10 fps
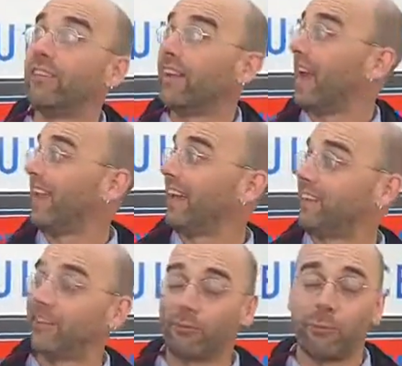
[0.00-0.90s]
And today,
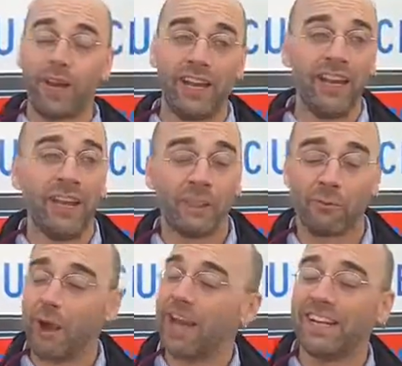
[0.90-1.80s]
like this, when
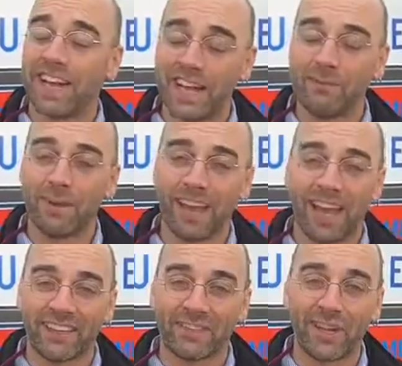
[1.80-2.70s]
the rain came and they
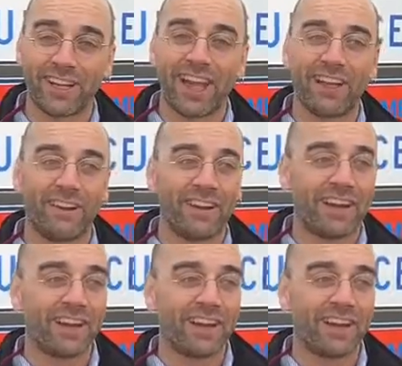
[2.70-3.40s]
had to shut down